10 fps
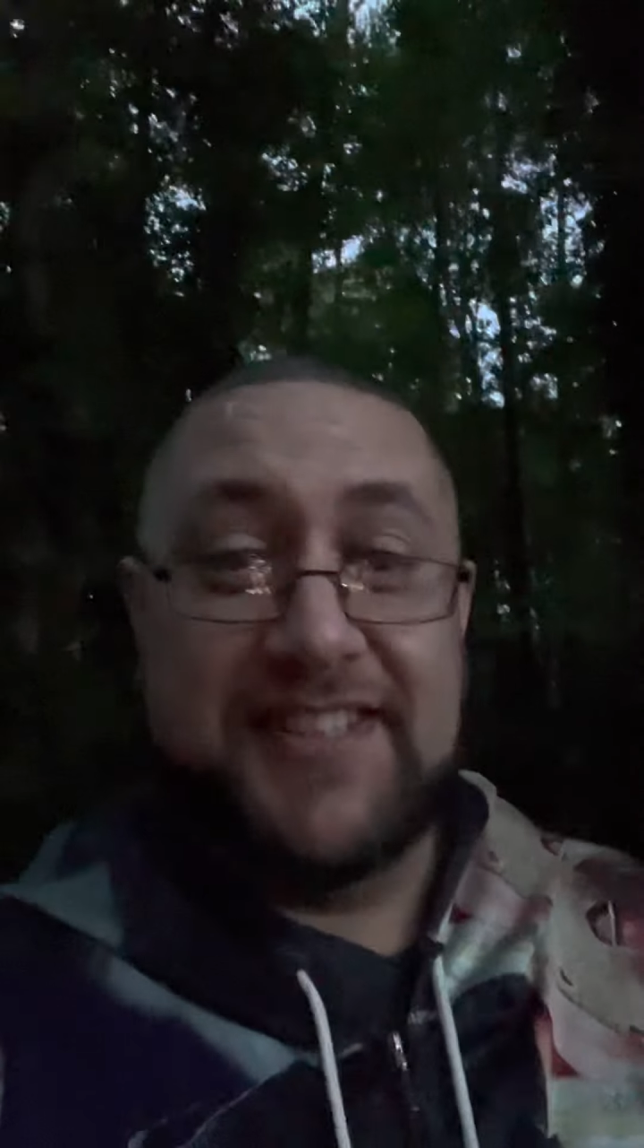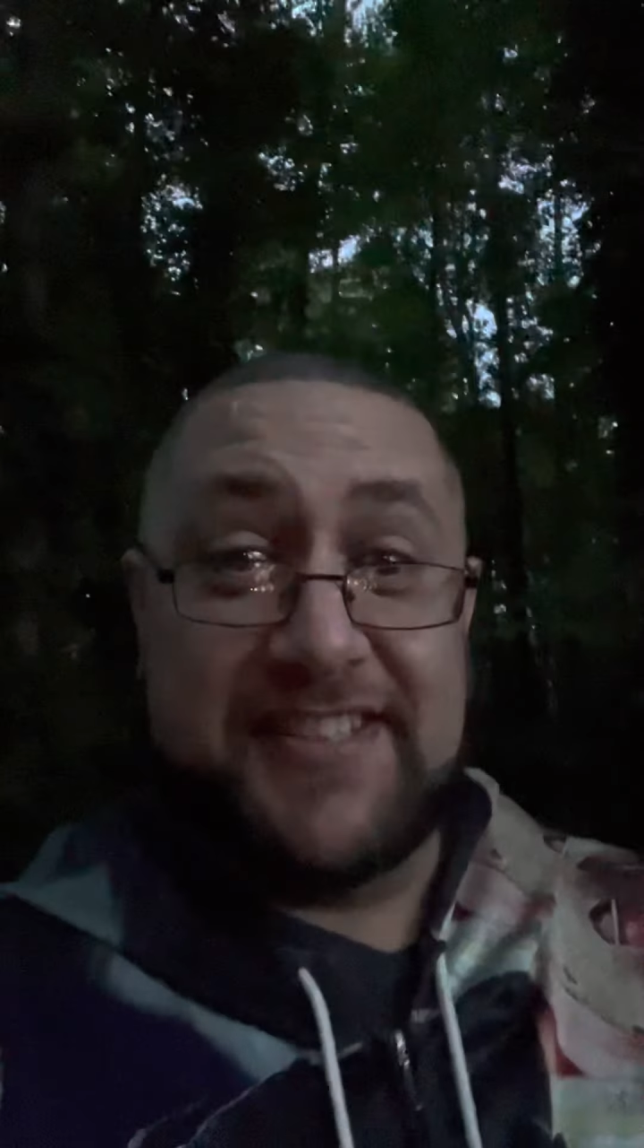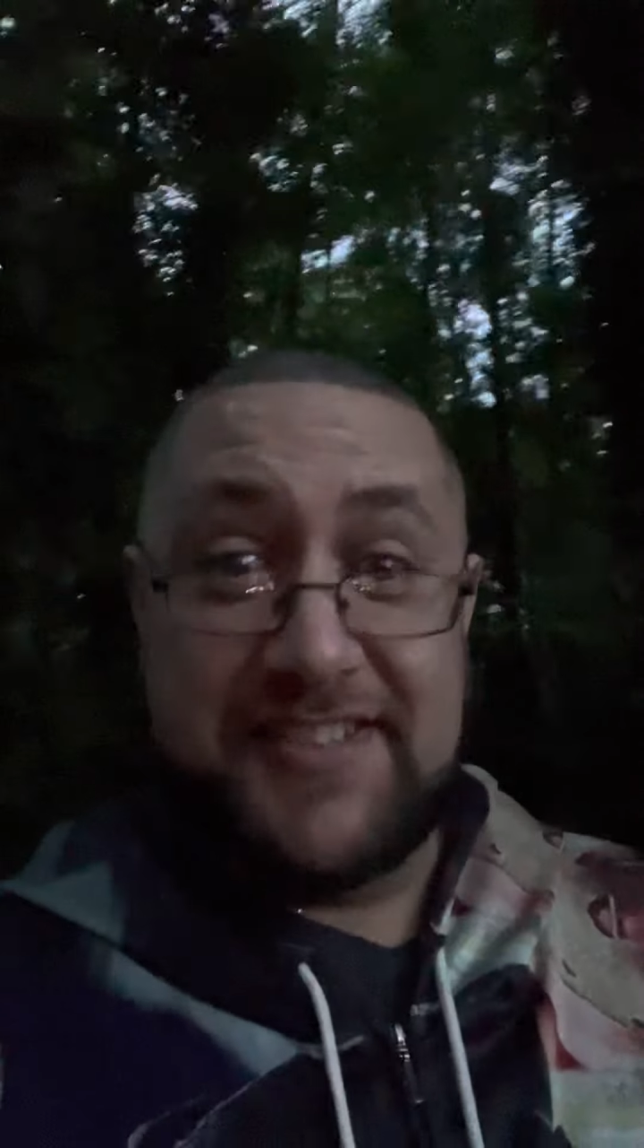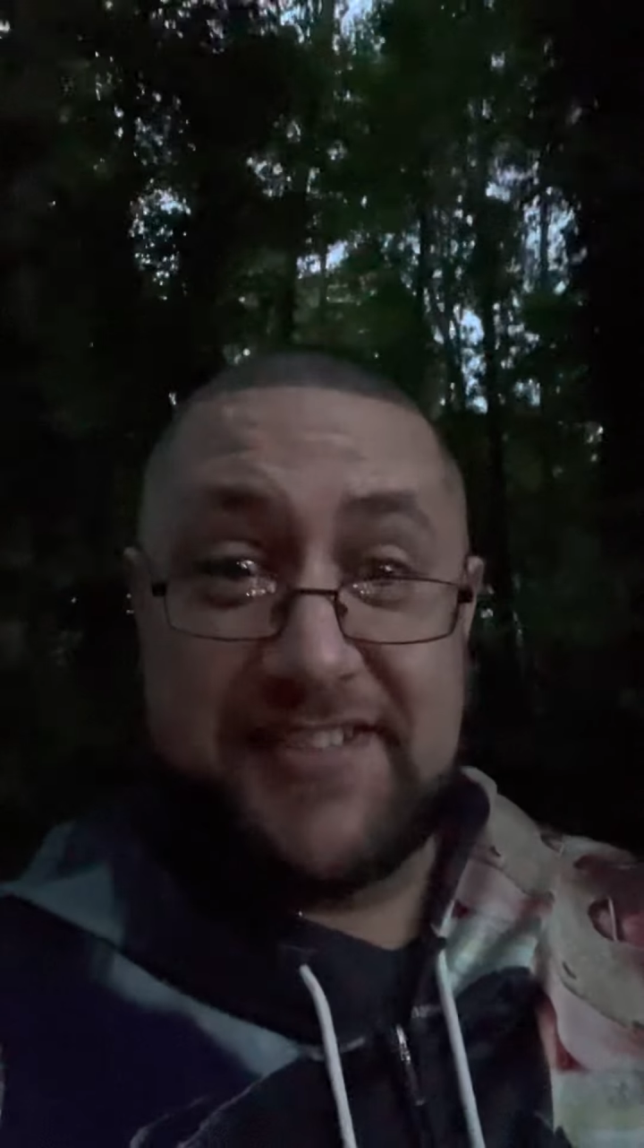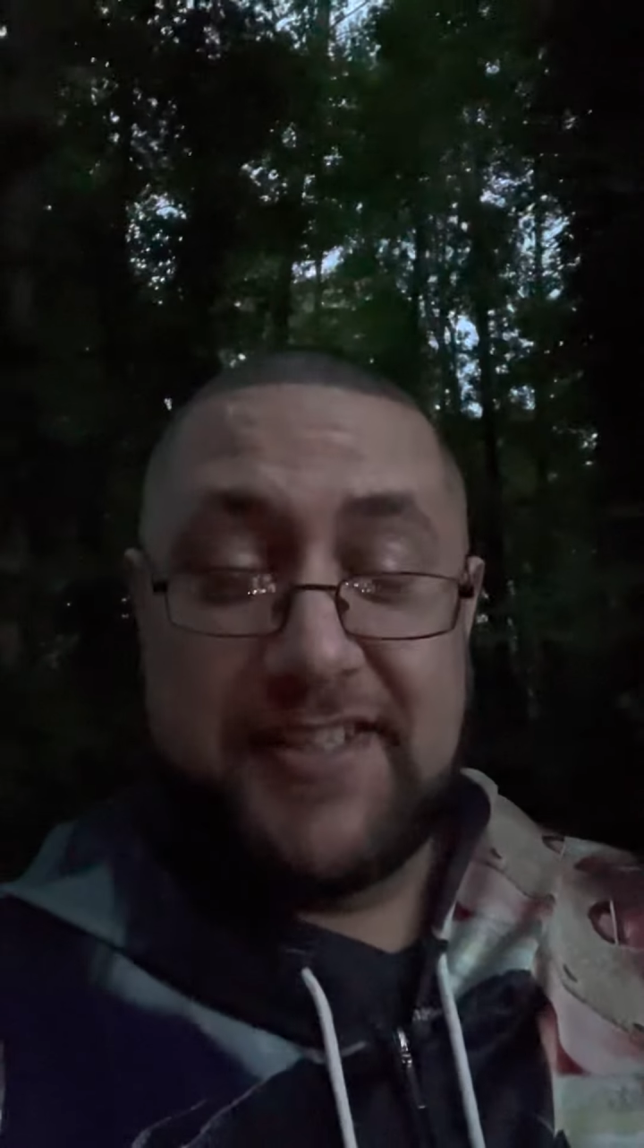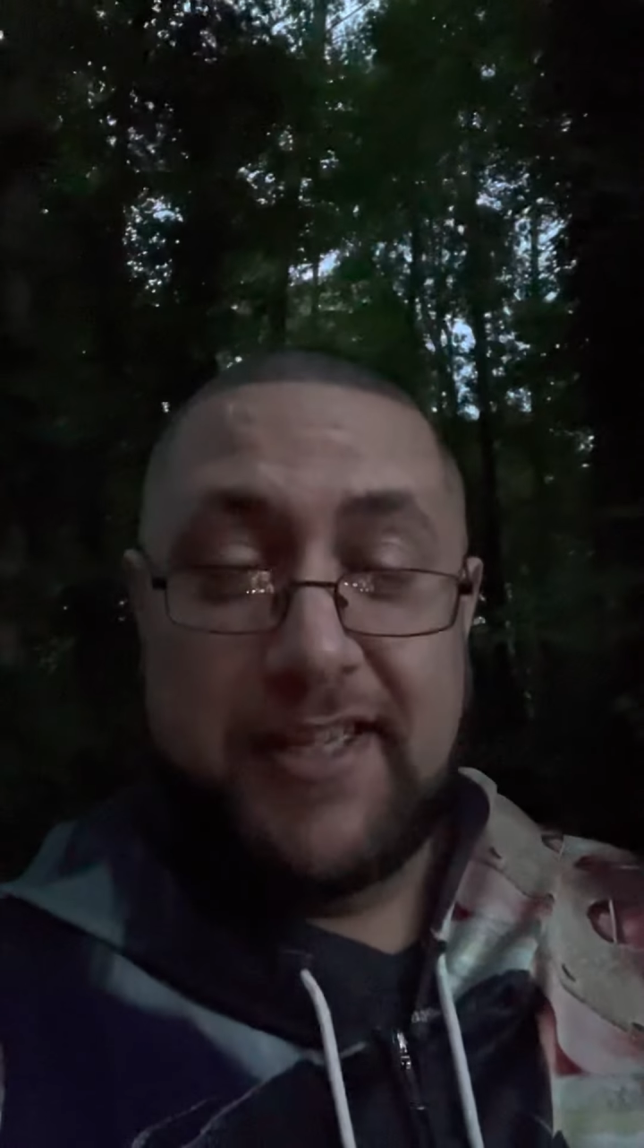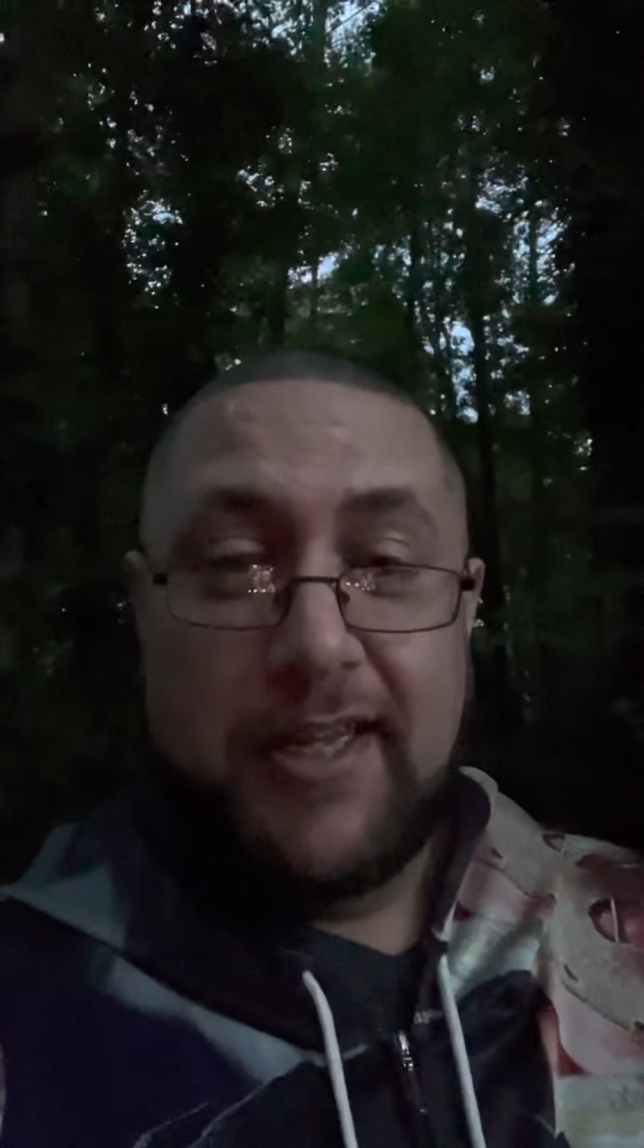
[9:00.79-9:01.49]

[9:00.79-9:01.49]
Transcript: is